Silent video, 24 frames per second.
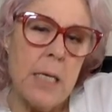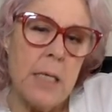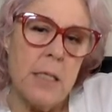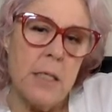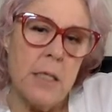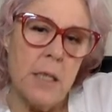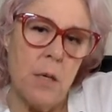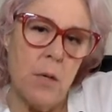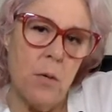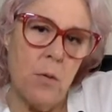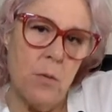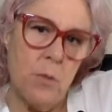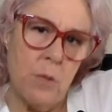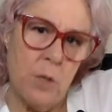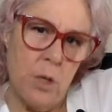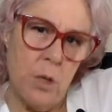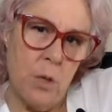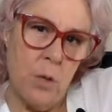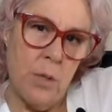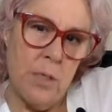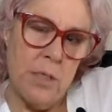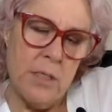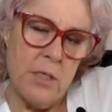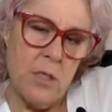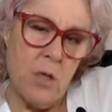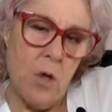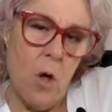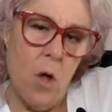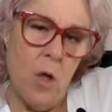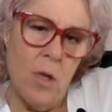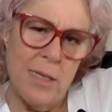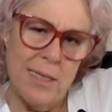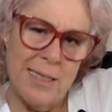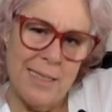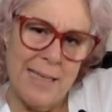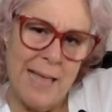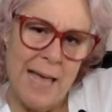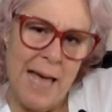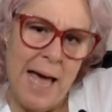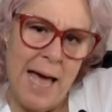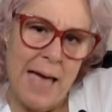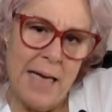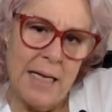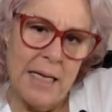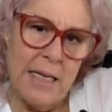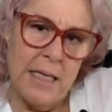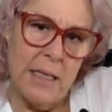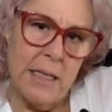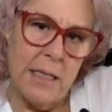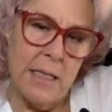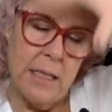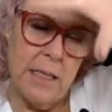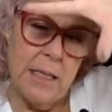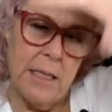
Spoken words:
So, as tall as that in